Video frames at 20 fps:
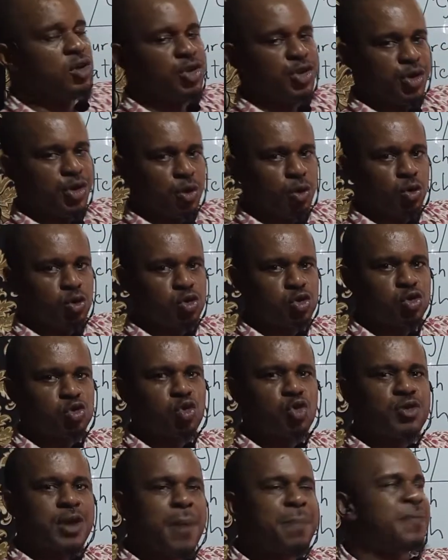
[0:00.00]
used
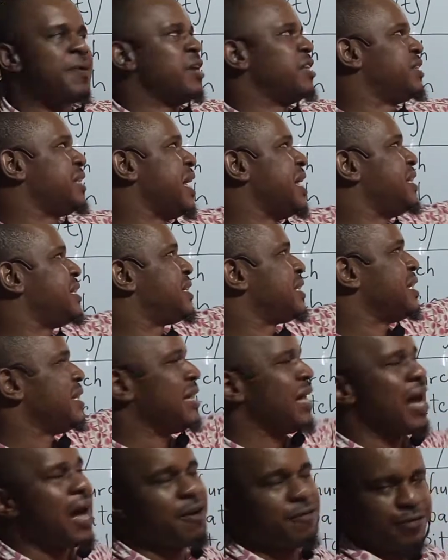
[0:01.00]
to represent
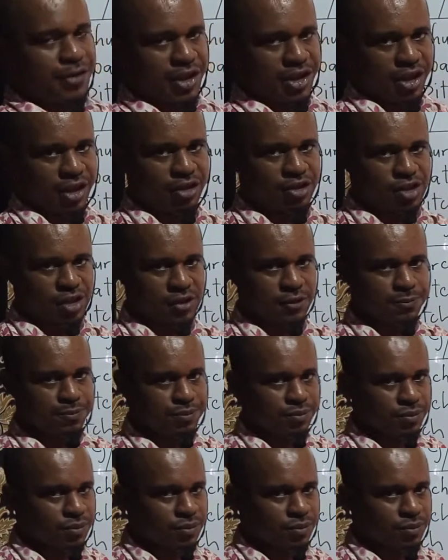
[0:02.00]
the affricates.